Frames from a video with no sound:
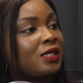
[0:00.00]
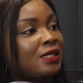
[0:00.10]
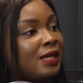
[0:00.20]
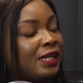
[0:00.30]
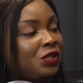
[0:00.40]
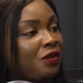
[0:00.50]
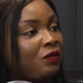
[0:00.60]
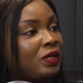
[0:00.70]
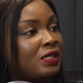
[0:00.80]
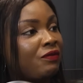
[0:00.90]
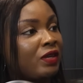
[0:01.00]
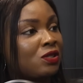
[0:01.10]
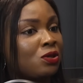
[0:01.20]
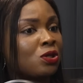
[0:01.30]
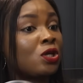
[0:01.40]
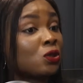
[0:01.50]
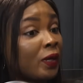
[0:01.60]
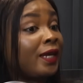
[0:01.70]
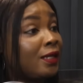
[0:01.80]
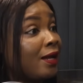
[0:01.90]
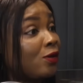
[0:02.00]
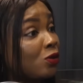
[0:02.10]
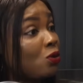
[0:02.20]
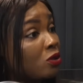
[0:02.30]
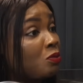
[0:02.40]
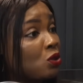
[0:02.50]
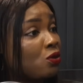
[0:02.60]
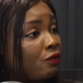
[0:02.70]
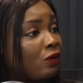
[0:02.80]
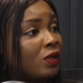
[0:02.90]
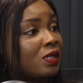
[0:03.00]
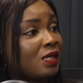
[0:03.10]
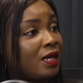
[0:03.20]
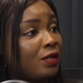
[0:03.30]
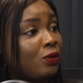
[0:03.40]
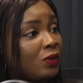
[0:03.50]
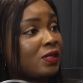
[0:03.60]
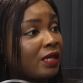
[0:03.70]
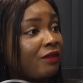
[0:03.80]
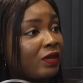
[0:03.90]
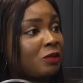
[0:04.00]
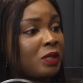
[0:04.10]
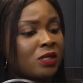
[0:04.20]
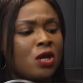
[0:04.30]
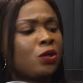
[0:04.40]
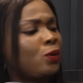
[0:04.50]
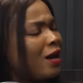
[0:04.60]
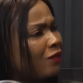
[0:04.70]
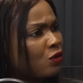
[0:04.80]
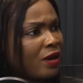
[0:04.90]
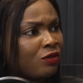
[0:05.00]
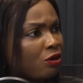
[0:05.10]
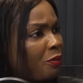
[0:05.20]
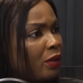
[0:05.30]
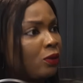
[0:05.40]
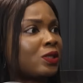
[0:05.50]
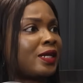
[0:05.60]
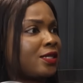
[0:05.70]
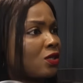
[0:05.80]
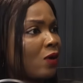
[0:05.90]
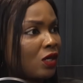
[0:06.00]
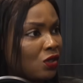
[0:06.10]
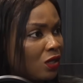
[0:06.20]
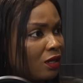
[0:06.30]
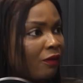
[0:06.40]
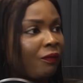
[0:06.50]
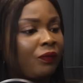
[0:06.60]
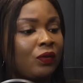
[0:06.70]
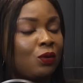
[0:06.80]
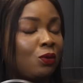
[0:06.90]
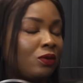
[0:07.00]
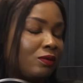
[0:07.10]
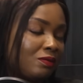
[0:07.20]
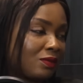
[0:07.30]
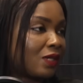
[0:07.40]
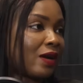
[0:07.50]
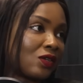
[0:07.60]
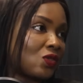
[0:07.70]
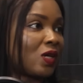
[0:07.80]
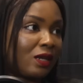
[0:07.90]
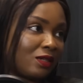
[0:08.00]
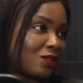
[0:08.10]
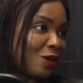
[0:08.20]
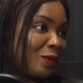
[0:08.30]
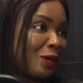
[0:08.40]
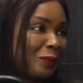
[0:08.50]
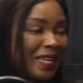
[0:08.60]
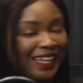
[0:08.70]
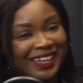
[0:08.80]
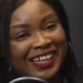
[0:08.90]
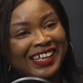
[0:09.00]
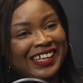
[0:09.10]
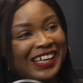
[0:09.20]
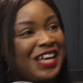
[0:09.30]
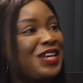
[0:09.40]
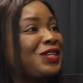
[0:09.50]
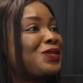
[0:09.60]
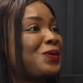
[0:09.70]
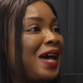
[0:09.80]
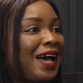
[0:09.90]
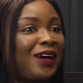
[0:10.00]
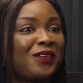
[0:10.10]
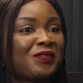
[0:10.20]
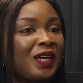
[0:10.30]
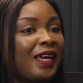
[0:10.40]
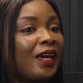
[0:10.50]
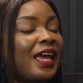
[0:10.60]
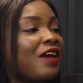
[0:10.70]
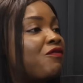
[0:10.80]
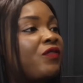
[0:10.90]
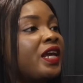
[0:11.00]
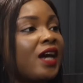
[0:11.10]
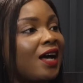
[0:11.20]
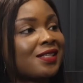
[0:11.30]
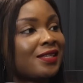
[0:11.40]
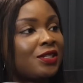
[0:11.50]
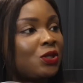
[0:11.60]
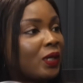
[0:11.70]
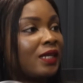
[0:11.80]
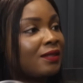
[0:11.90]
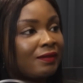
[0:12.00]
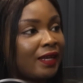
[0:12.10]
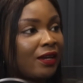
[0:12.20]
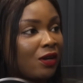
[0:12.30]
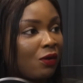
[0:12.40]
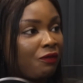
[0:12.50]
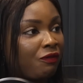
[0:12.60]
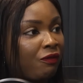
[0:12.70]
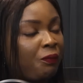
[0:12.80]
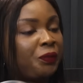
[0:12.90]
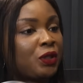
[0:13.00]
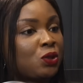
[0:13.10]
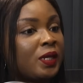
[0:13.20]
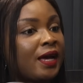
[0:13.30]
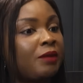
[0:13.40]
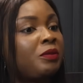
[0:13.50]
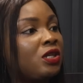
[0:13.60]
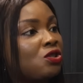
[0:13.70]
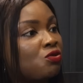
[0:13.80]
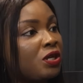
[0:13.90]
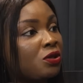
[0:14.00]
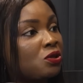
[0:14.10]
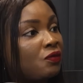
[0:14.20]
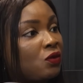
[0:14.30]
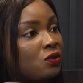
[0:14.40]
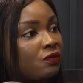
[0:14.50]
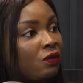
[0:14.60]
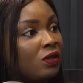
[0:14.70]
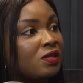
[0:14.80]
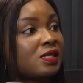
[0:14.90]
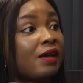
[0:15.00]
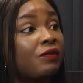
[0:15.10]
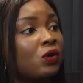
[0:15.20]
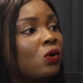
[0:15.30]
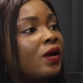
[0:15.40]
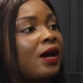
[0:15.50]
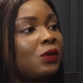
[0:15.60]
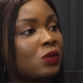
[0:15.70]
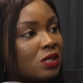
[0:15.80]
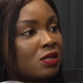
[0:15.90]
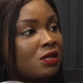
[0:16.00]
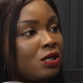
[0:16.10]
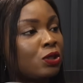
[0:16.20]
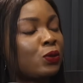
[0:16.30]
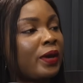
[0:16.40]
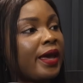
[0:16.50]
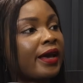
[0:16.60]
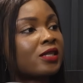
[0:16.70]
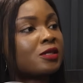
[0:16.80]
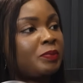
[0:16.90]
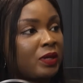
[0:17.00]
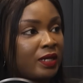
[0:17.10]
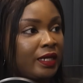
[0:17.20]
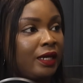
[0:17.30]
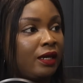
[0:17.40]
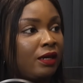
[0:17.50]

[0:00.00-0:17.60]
share for these investors. So in those mutual funds, in those investments, you have treasury bills is crashing or crashed and it's coming up again. You have every asset you can think of. So the administrators of those funds have gone out to expertly